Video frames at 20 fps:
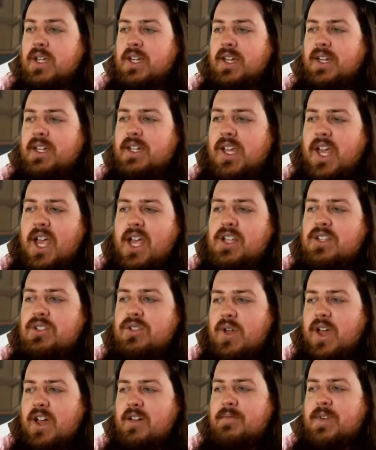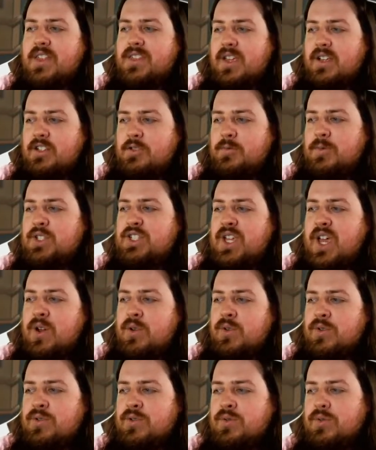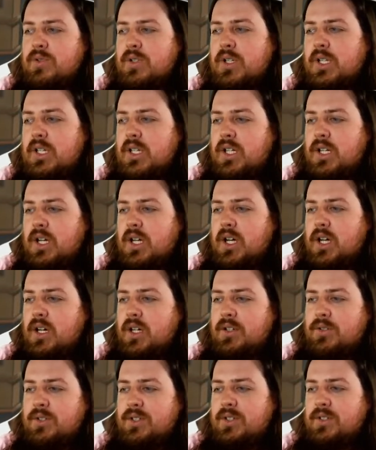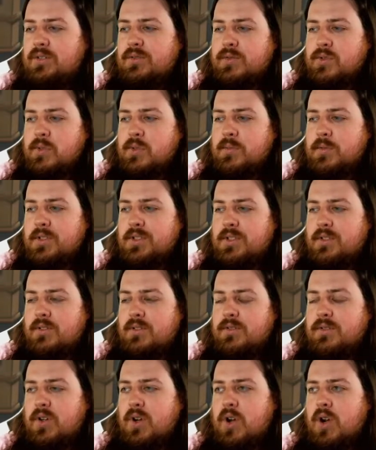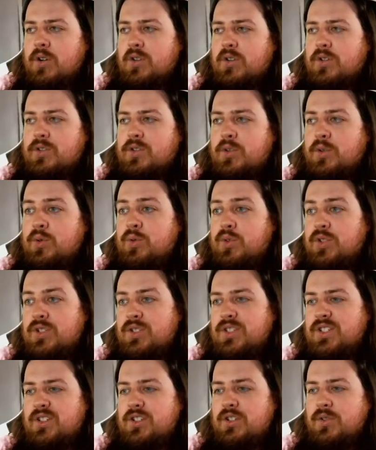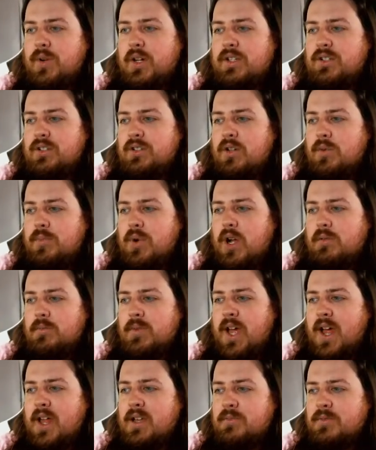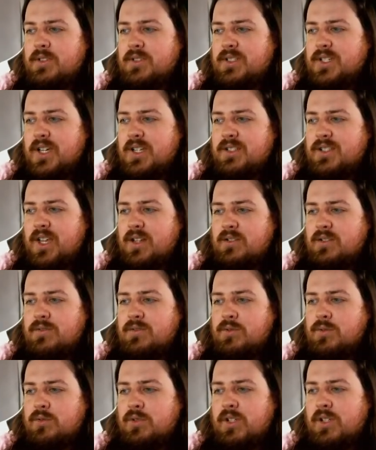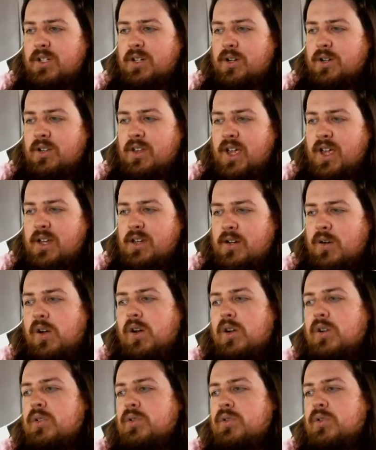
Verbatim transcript: In any case, you have my thanks, Miss Erzu. You did inform us of Ursaluna's situation. No problem. Adamant's got his hands full running our clan and all.